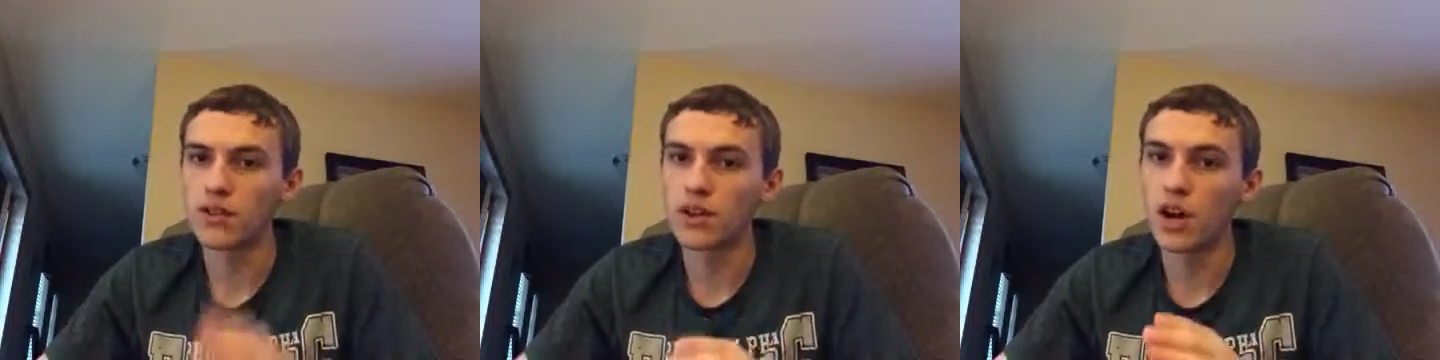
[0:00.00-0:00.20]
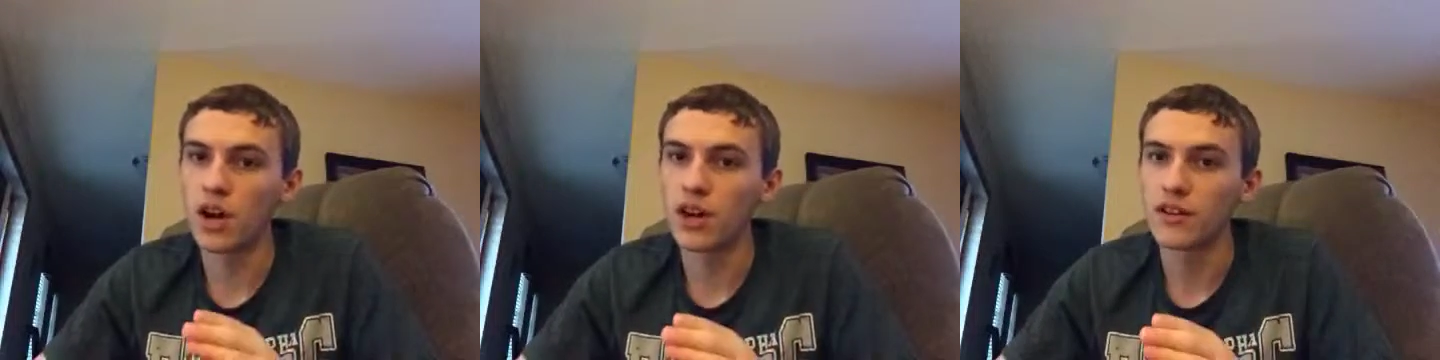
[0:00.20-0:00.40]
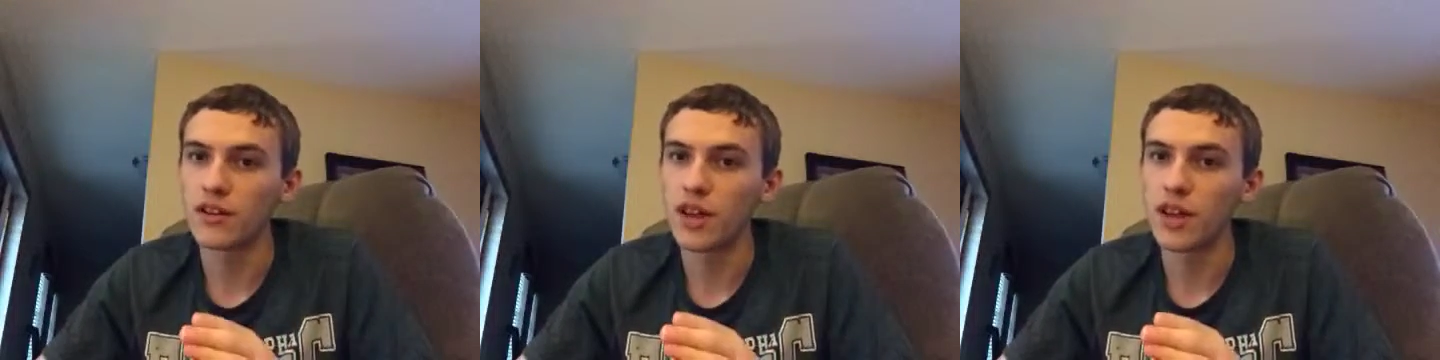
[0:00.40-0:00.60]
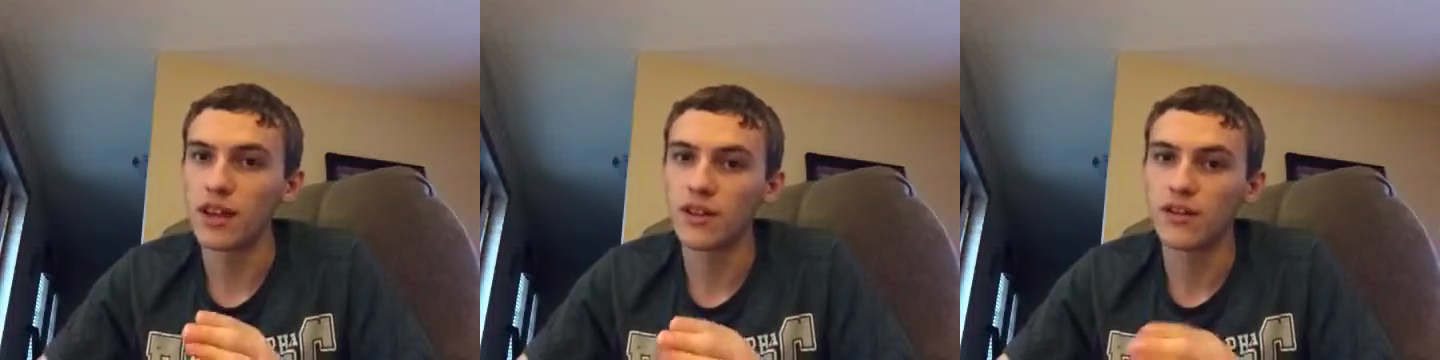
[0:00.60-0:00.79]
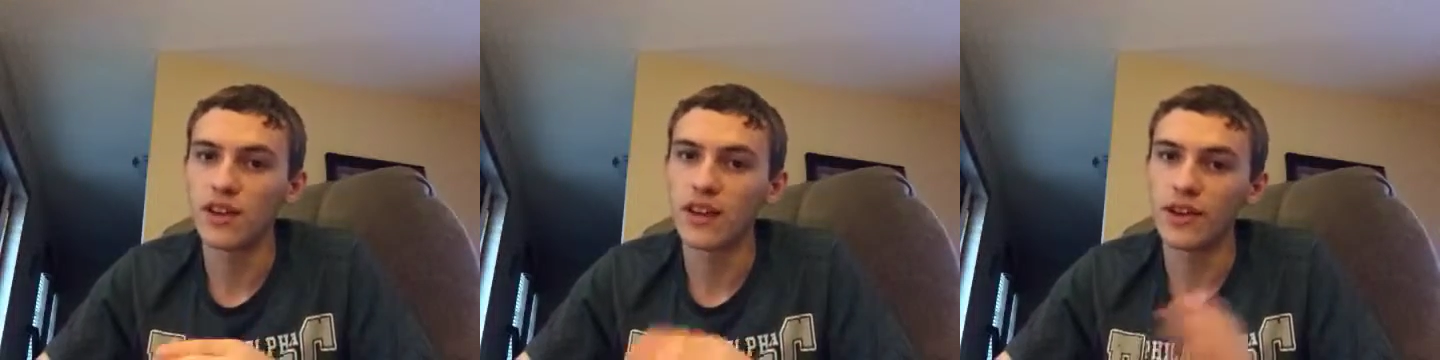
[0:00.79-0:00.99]
song,
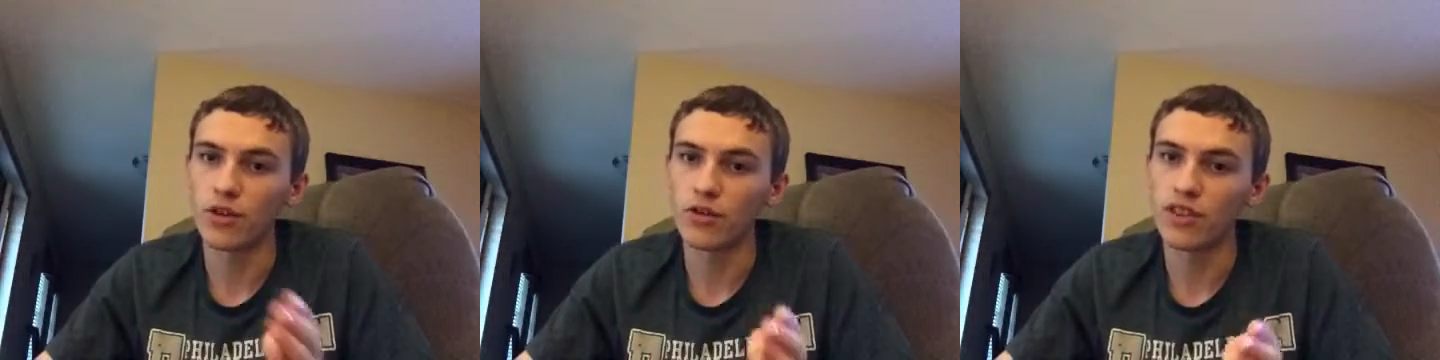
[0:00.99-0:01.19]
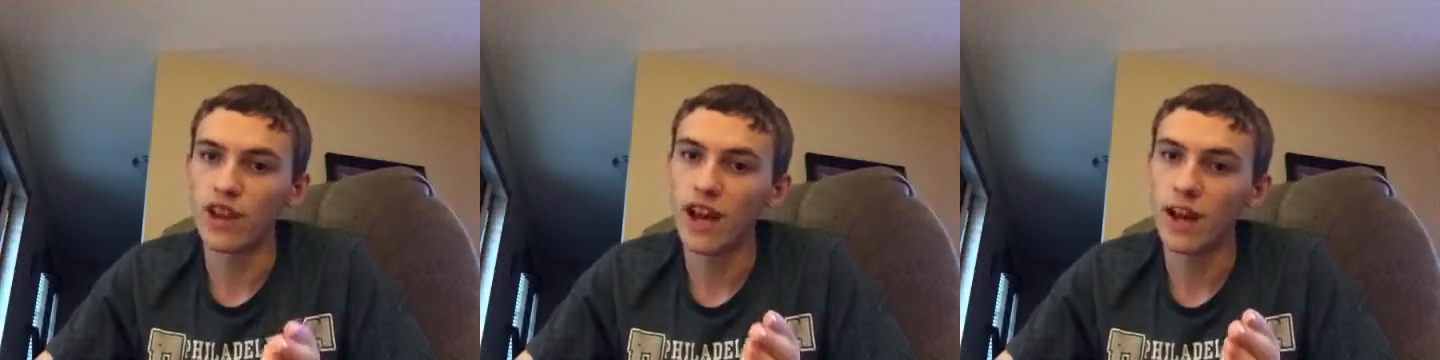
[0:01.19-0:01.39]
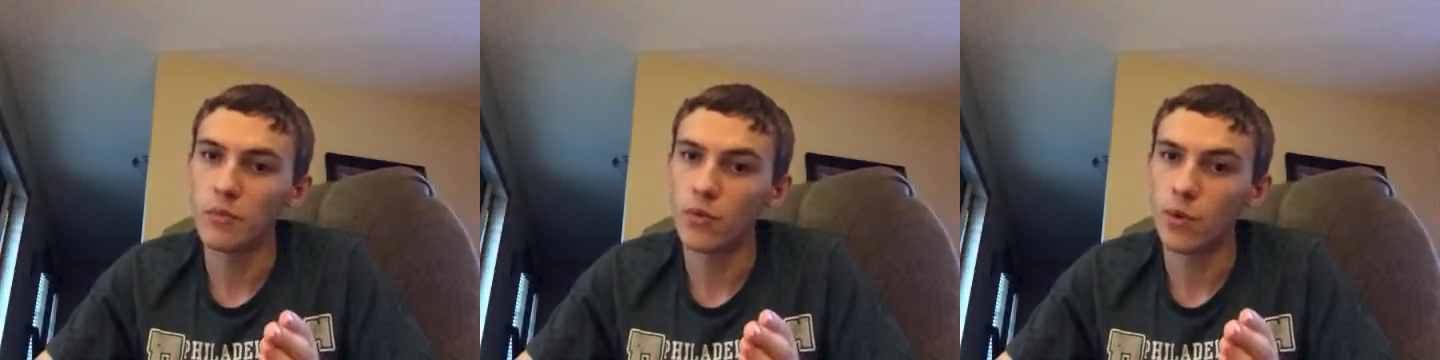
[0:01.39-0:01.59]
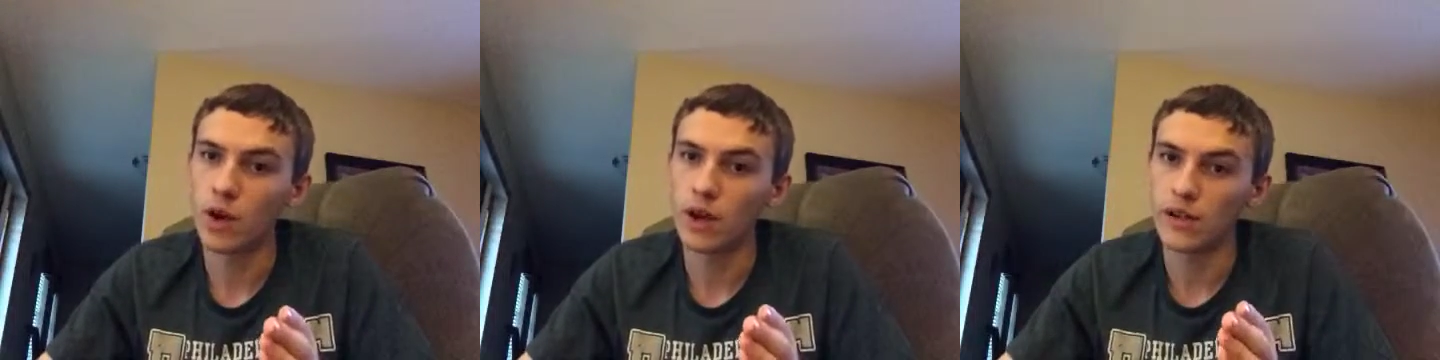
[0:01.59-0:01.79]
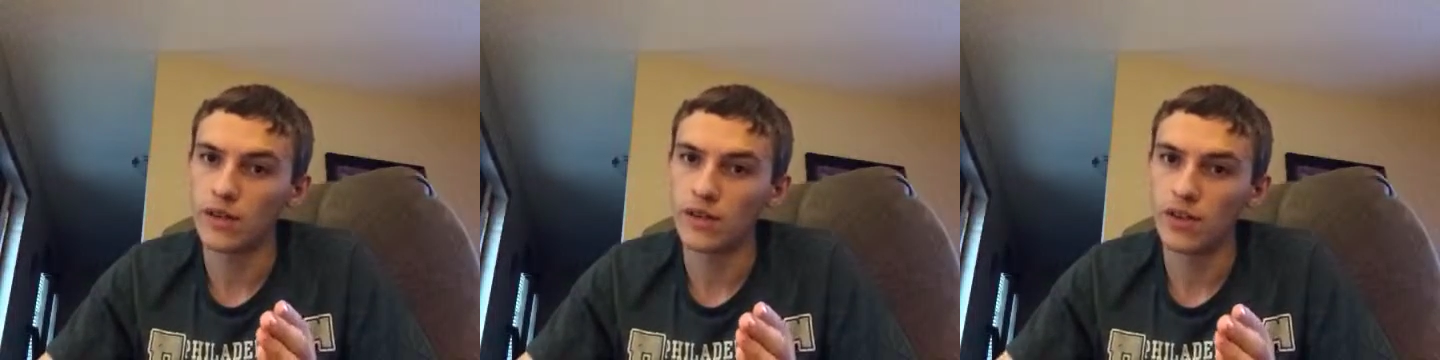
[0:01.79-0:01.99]
like Take Your Time
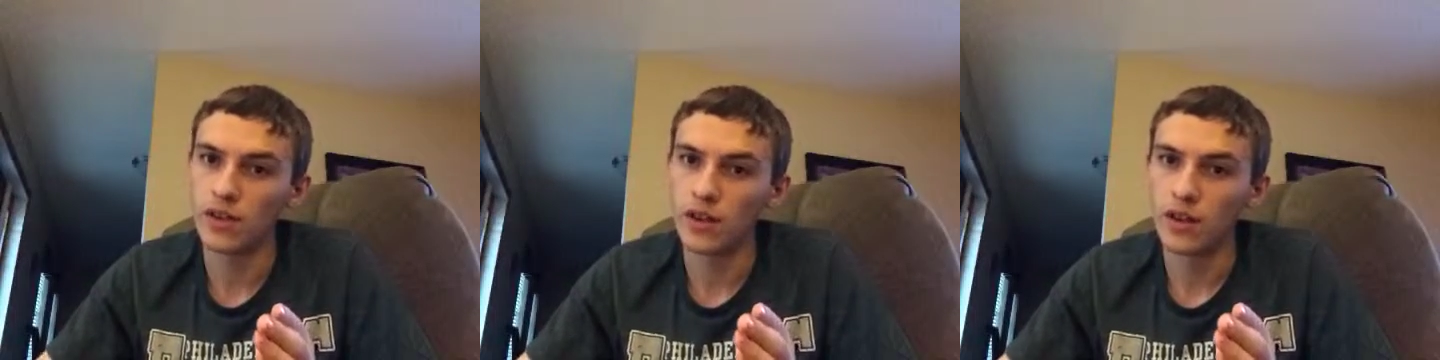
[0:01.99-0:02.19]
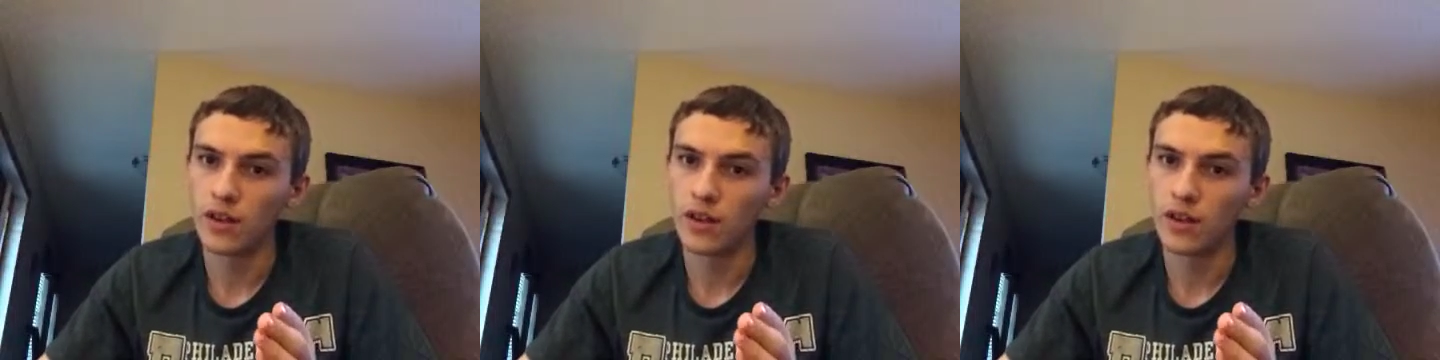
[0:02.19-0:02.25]
was.